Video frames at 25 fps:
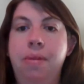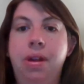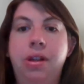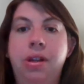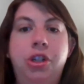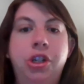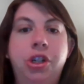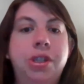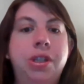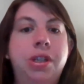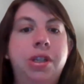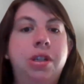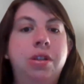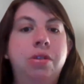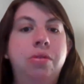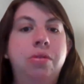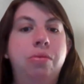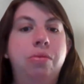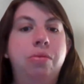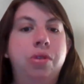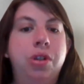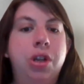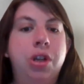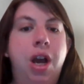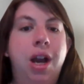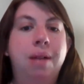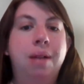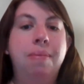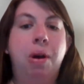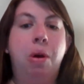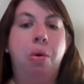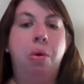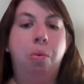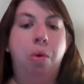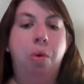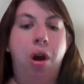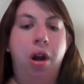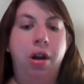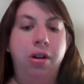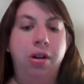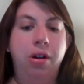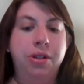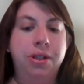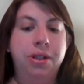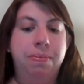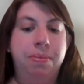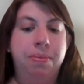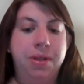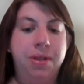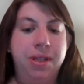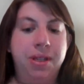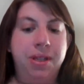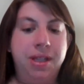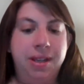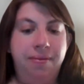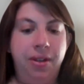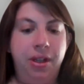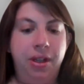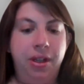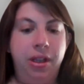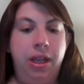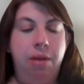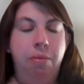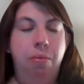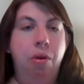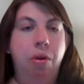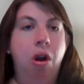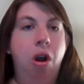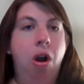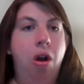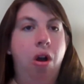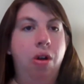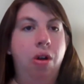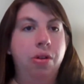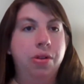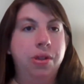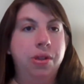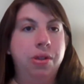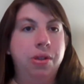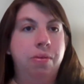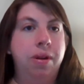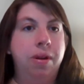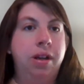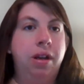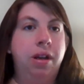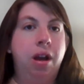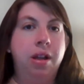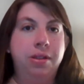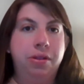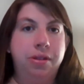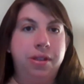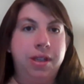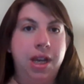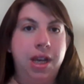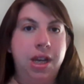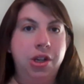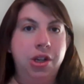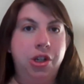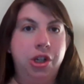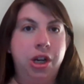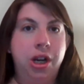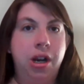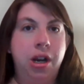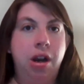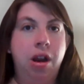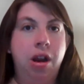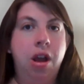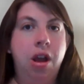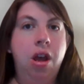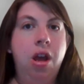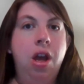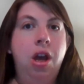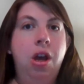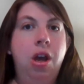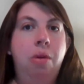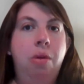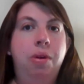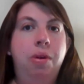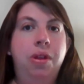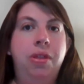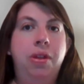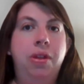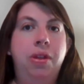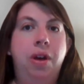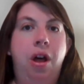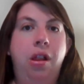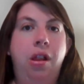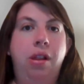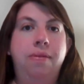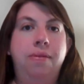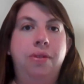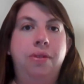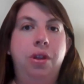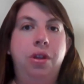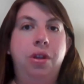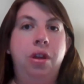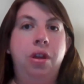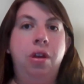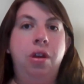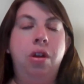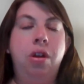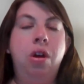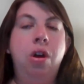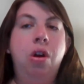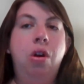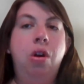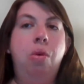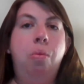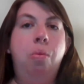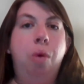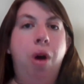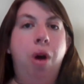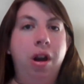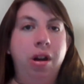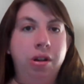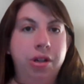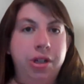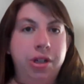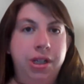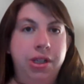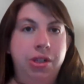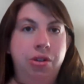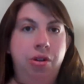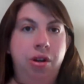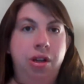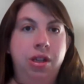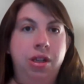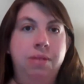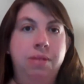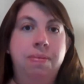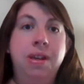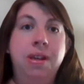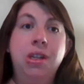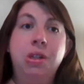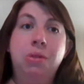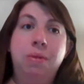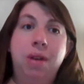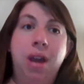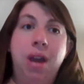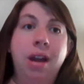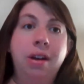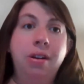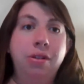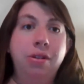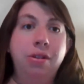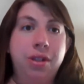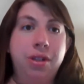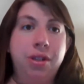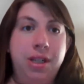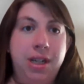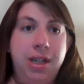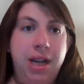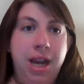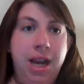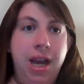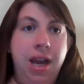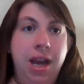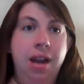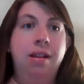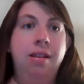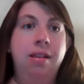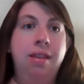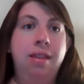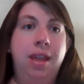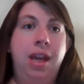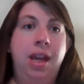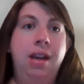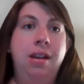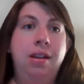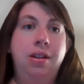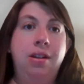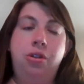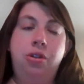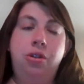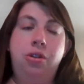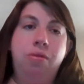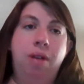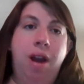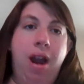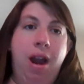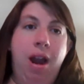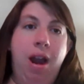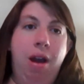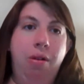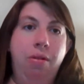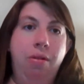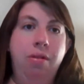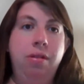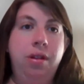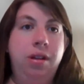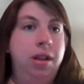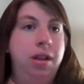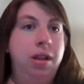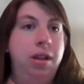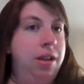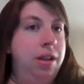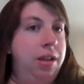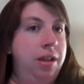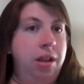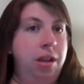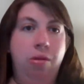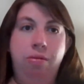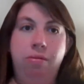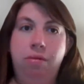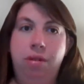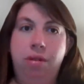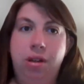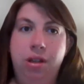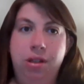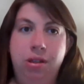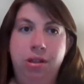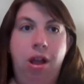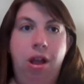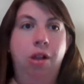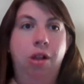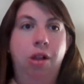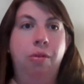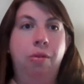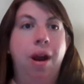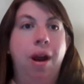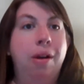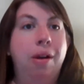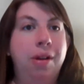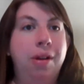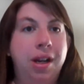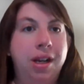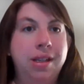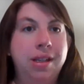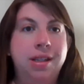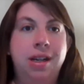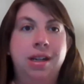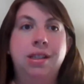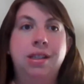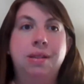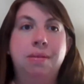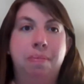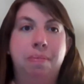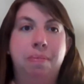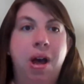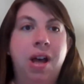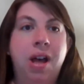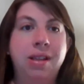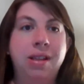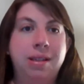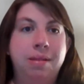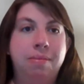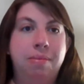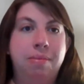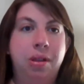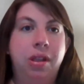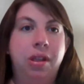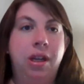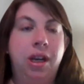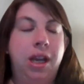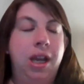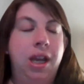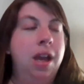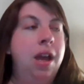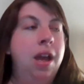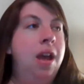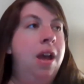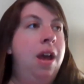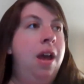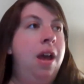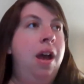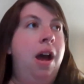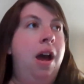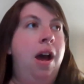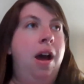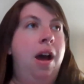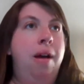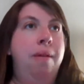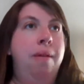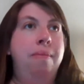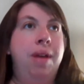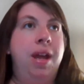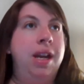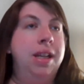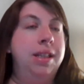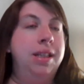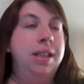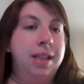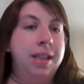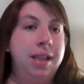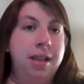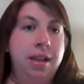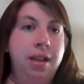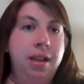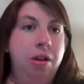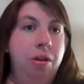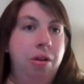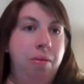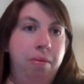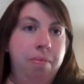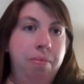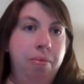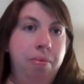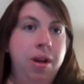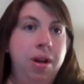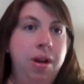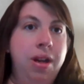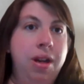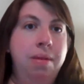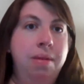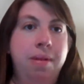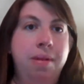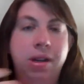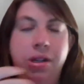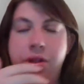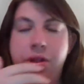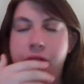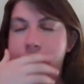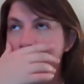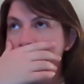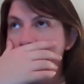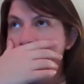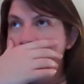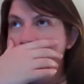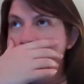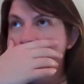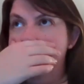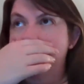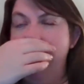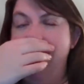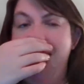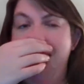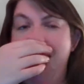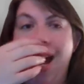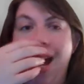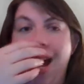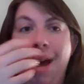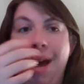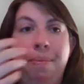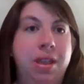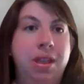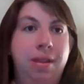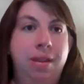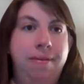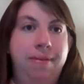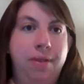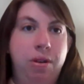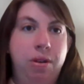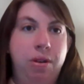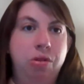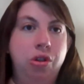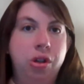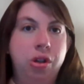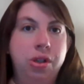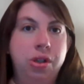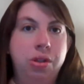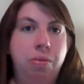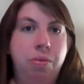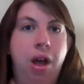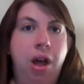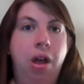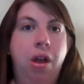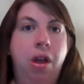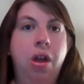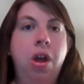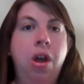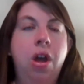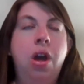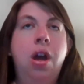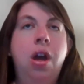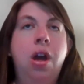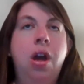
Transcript: Just to talk about water specifically, we're also in consultation with all of the water districts because we understand that drought, you know, is all around us and it's a possibility, and it's, you know, pretty much going to happen in the future as well.